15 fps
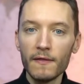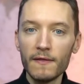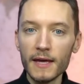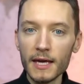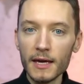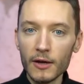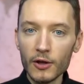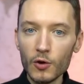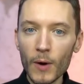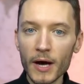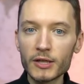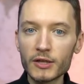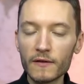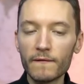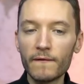the
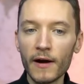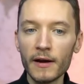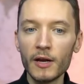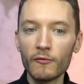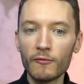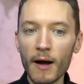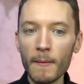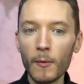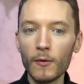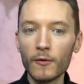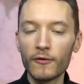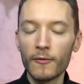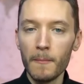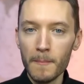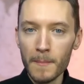U.S.-funded
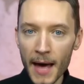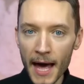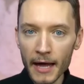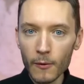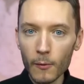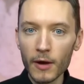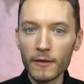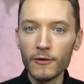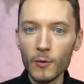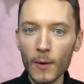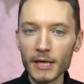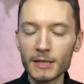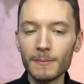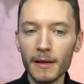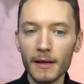rebels met with
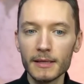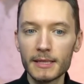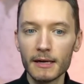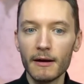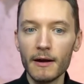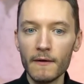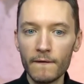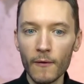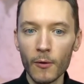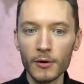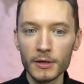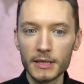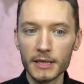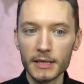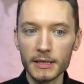U.S. military
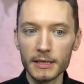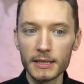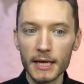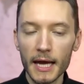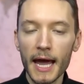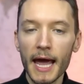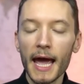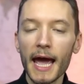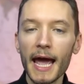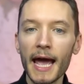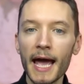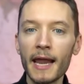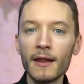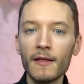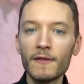forces
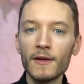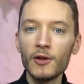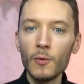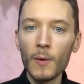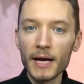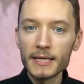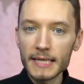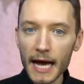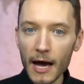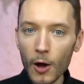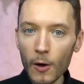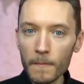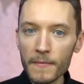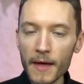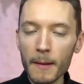and the U.S.
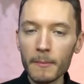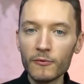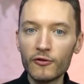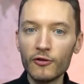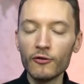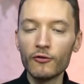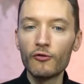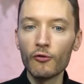helped them to